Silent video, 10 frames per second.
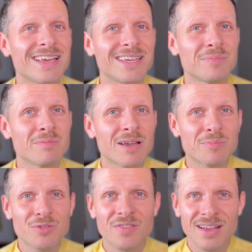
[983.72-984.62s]
I keep my
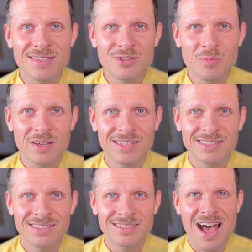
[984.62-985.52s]
profiles
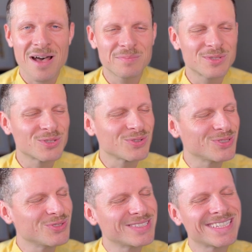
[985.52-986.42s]
open?
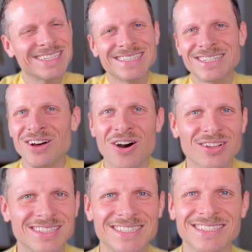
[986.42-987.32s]
Absolutely
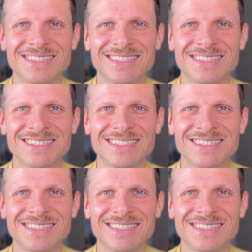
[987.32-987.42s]
not.